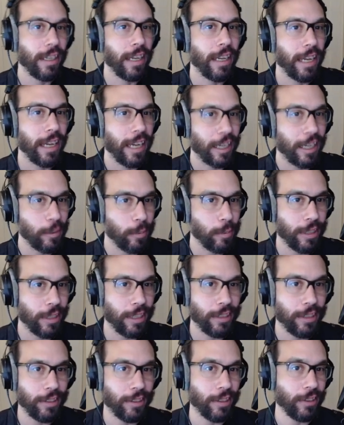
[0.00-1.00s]

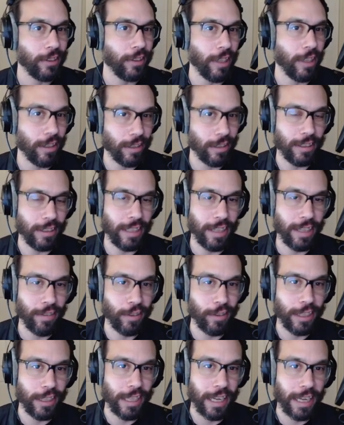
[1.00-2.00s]
Expertise is a solid stat for
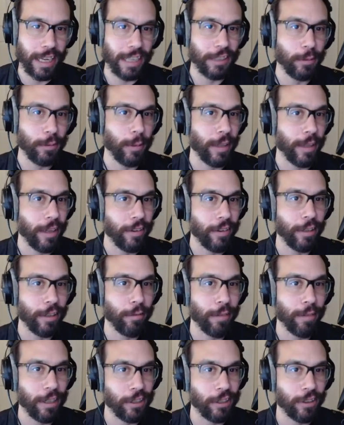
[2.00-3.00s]
DKs, and without any
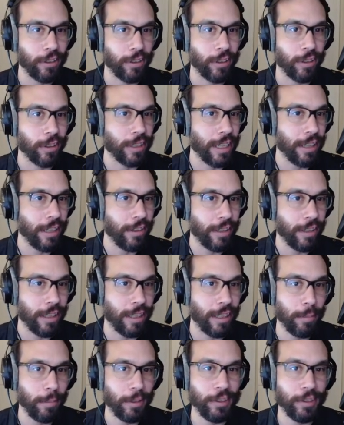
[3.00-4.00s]
racial or talent
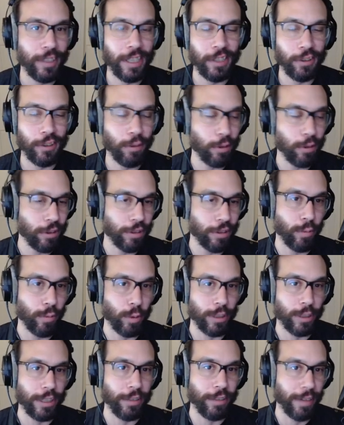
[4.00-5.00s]
help, this takes
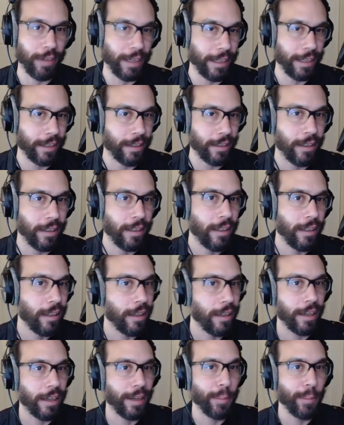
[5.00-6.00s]
214 rating.
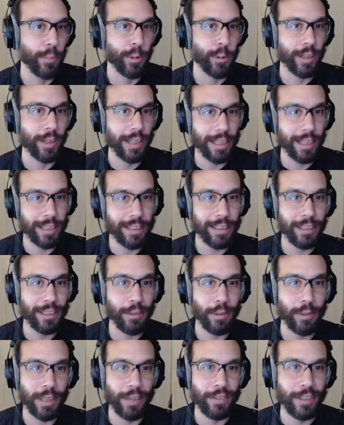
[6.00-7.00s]
More likely
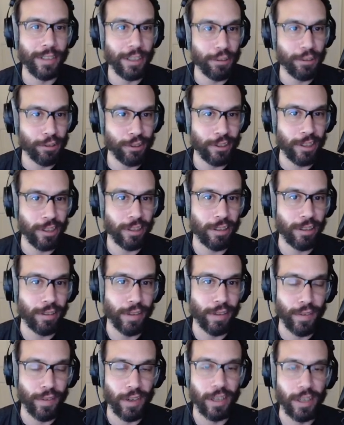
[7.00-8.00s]
you'll have Tundra Stalker if you're
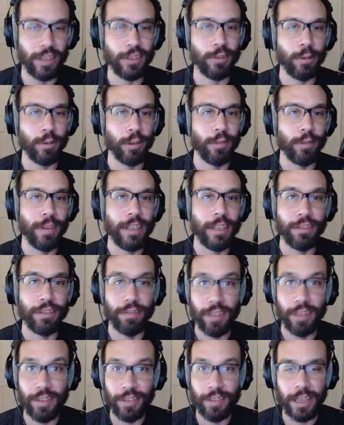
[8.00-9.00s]
Frost, or Rage of
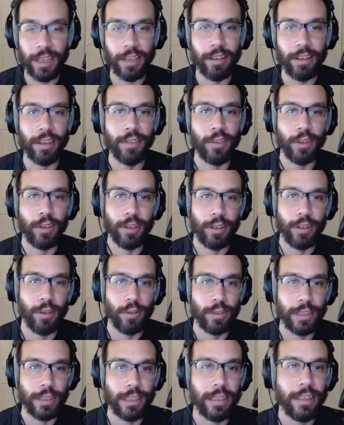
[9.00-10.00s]
Rivendare if you're
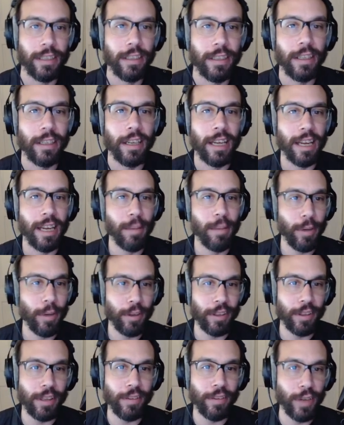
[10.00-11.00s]
Unholy, and
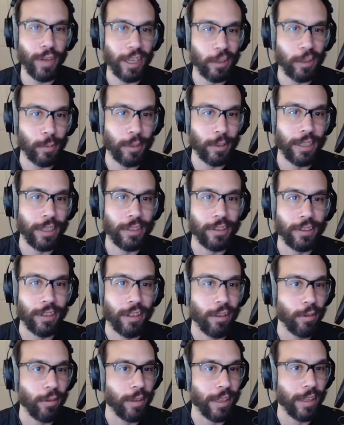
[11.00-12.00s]
both give you expertise
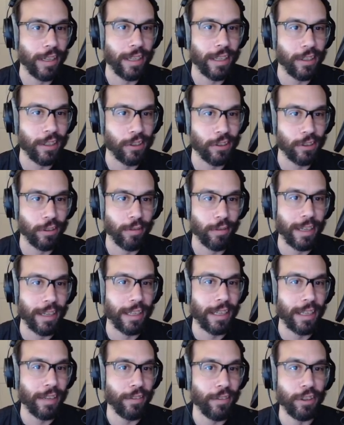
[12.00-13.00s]
along with any additional rating
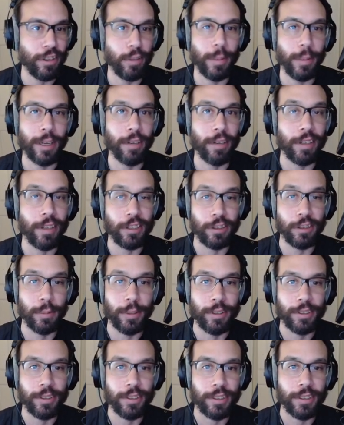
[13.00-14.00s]
given to you by your racial
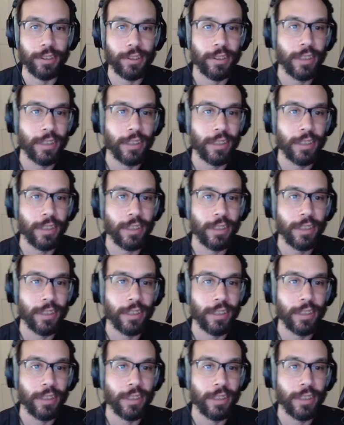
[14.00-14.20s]
bonuses.